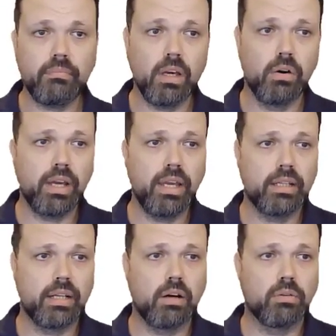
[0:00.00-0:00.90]
Okay,
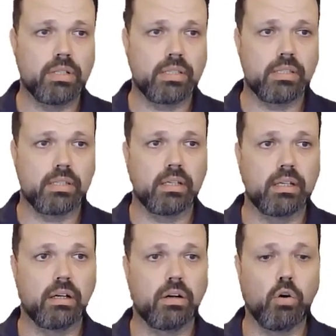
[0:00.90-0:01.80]
now let's
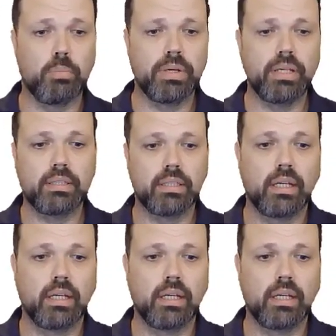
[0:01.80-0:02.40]
uh, copy it